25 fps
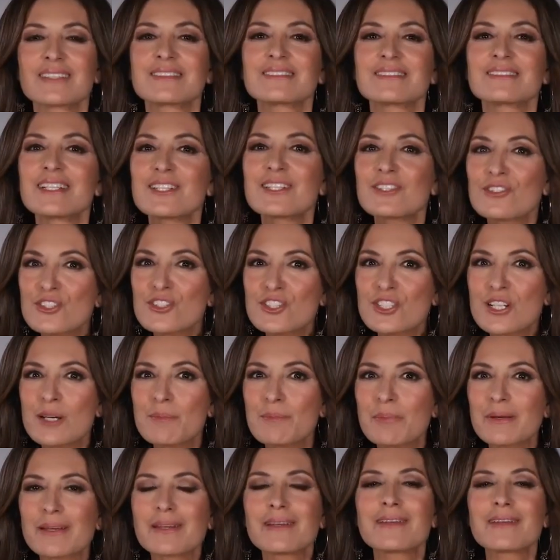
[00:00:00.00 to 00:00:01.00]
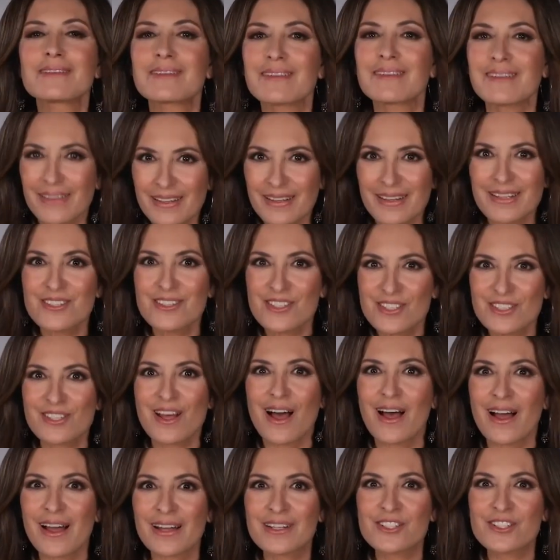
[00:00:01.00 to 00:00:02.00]
Leadership is an
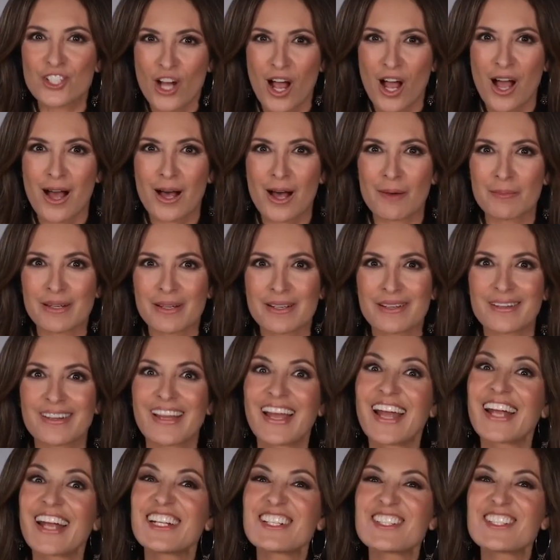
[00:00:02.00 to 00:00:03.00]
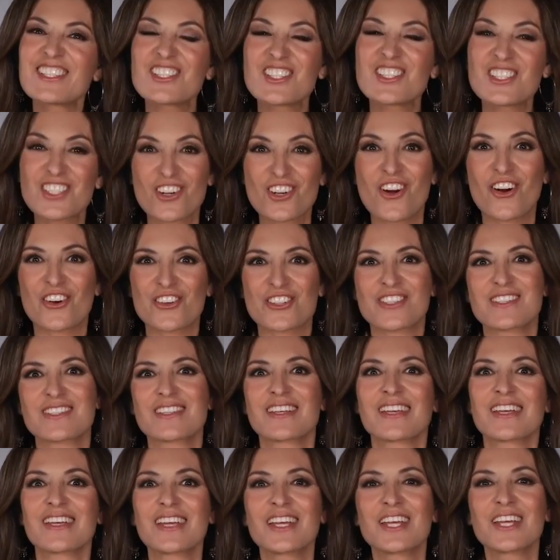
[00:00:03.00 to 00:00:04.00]
inside job, and it starts
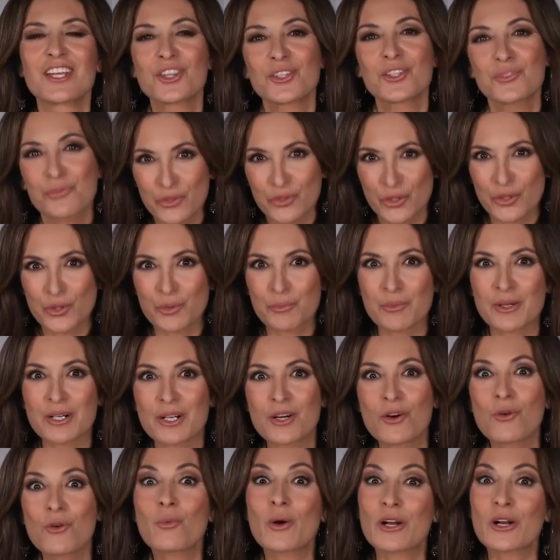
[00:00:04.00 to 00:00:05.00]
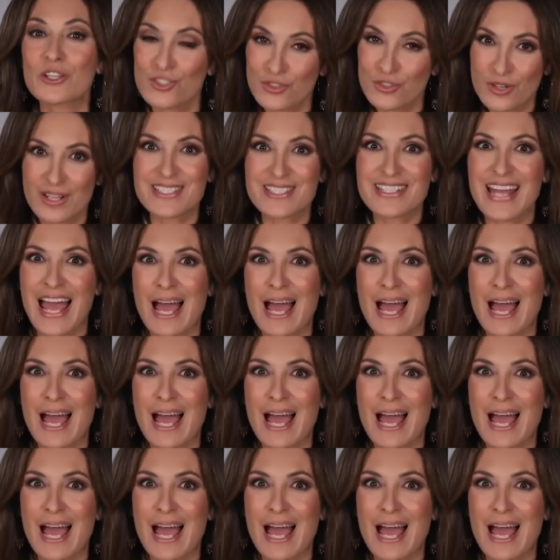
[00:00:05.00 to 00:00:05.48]
in the room where trust